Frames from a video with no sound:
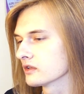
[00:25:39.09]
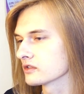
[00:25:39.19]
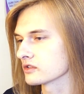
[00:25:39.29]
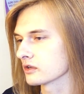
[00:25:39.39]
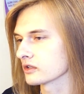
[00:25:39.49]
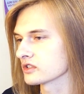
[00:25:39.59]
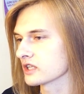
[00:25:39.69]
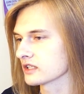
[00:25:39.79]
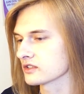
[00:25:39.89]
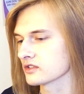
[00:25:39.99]
So I just
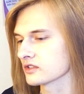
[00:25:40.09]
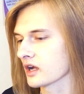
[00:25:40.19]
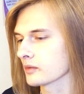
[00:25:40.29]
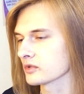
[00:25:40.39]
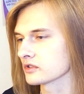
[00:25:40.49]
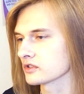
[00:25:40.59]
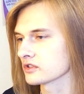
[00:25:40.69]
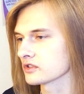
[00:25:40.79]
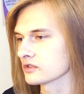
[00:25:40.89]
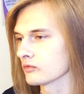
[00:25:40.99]
had to stop and
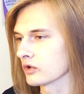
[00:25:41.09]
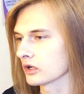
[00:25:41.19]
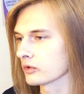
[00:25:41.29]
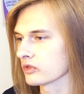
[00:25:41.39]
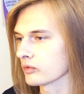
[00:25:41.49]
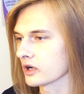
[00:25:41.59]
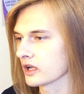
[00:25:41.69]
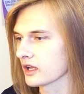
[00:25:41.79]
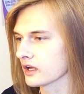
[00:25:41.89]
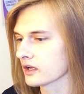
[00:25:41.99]
just work with what
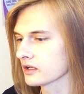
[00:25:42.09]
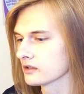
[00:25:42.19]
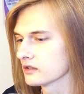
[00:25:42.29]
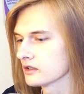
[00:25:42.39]
I had,